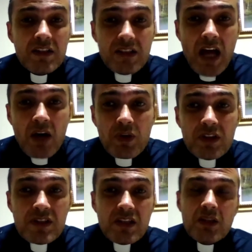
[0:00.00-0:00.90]
now
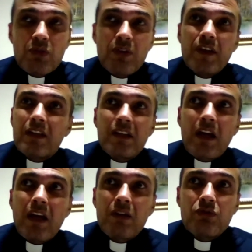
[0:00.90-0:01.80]
it's equivalent
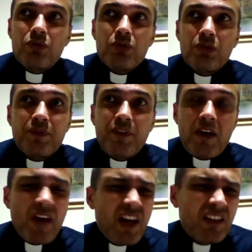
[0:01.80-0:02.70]
to
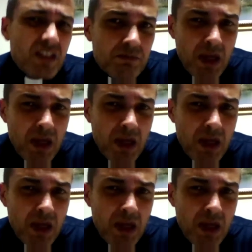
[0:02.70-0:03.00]
$500,